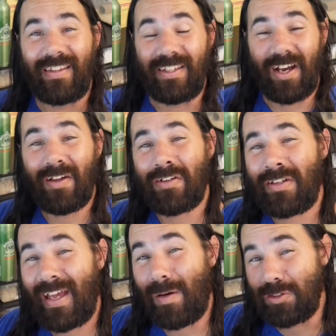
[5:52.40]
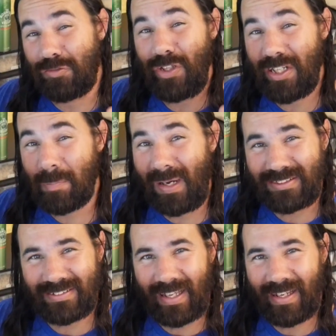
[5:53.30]
the other day I was feeding my
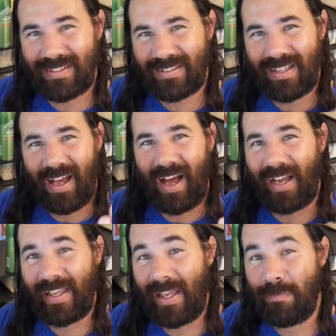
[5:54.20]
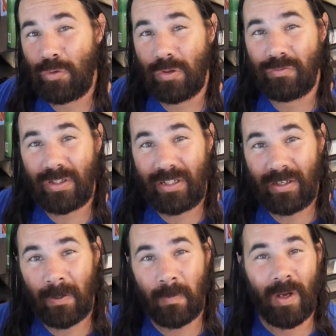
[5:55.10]
snakes I gave you a
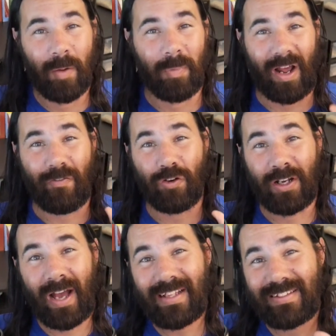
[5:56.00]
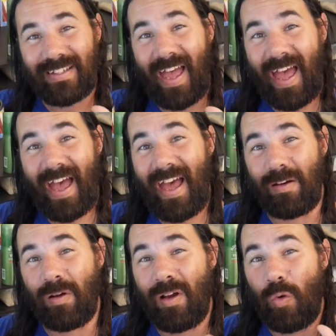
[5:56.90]
video, but I forgot to add
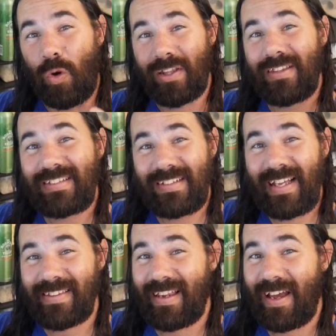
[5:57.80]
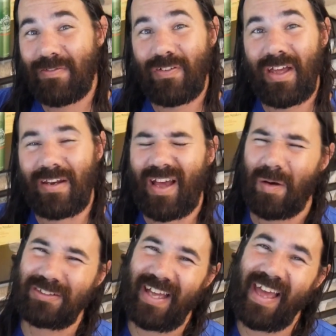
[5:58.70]
one of the snakes that I fed. I
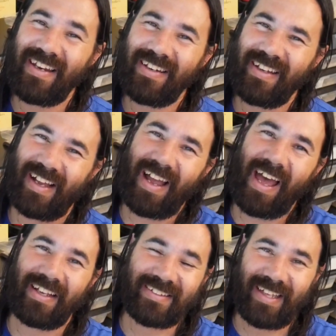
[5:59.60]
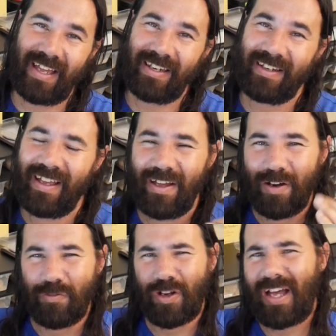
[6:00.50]
was editing, I got excited,
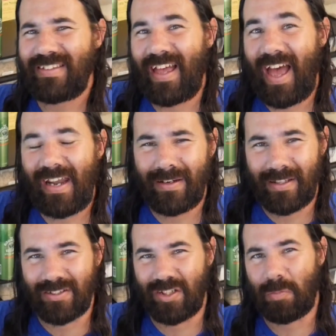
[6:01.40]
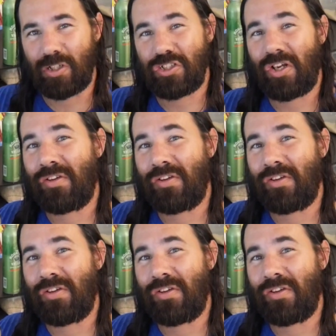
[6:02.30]
forgot to add it in. So I'm gonna show